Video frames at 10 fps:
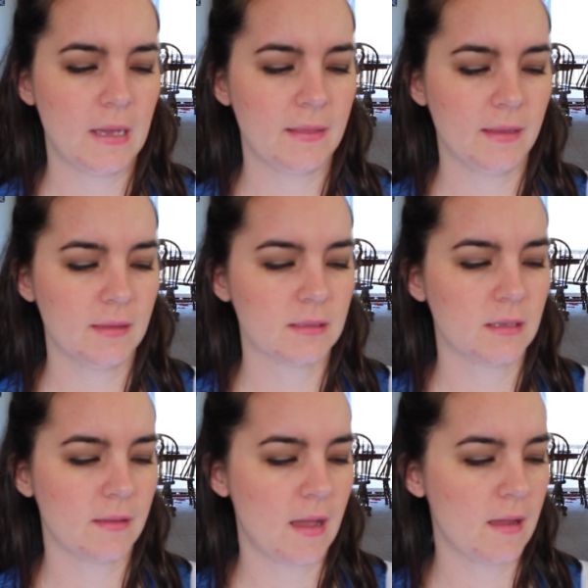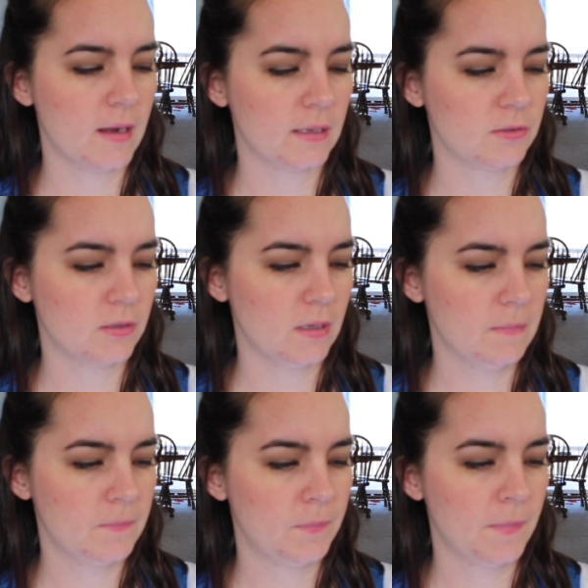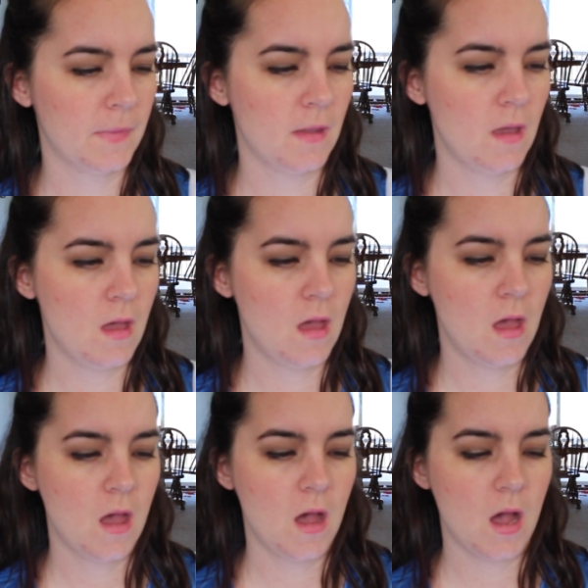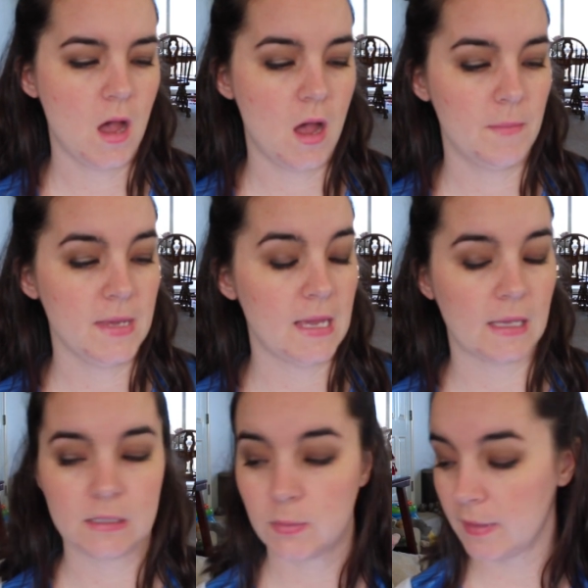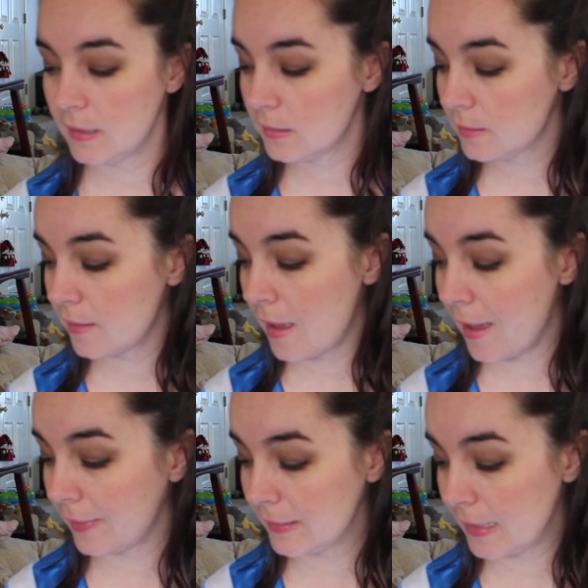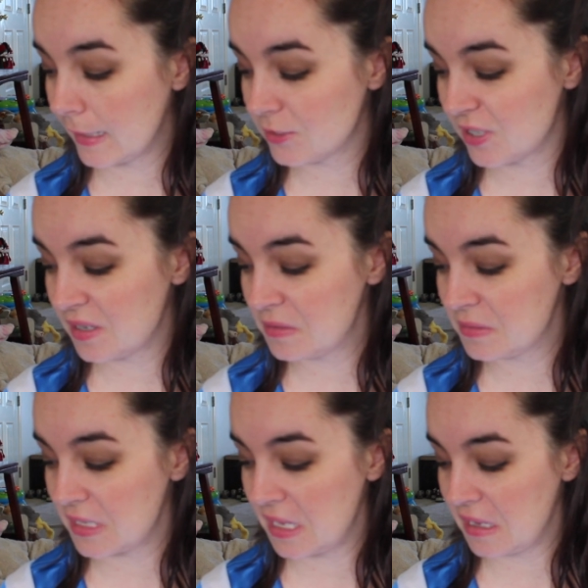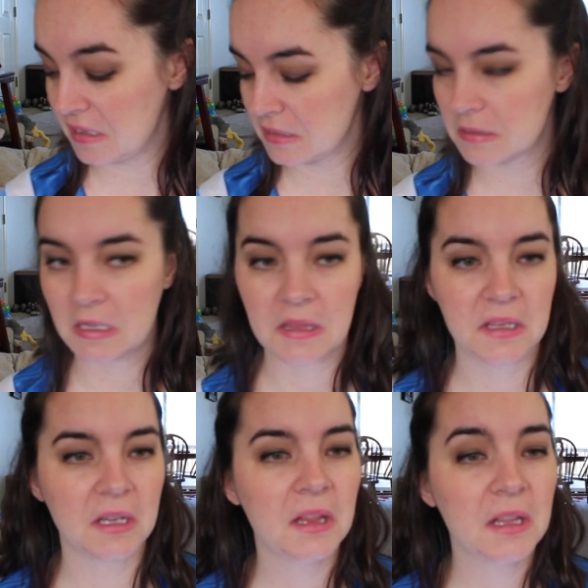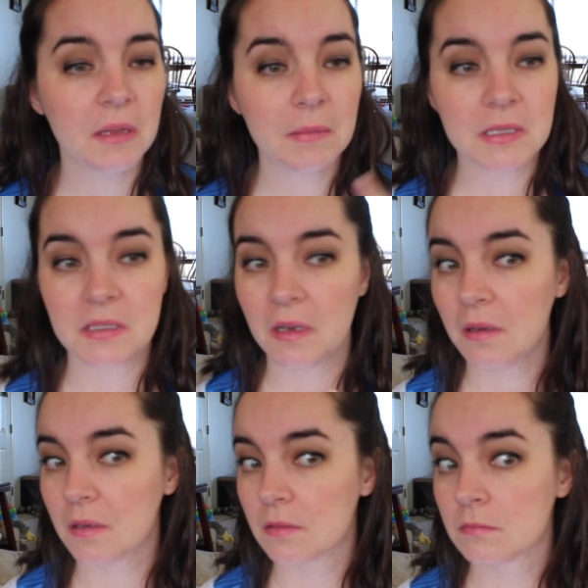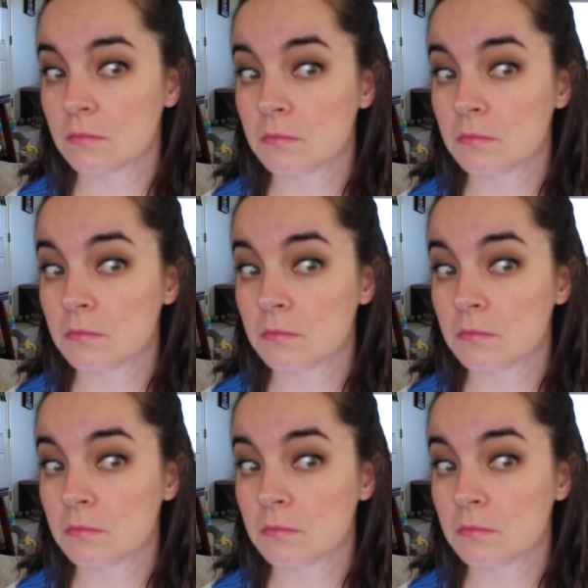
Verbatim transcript: I like this a lot, actually. Um, yeah, so I like this a lot. I like the eyeshadows, and I think I like the mascara.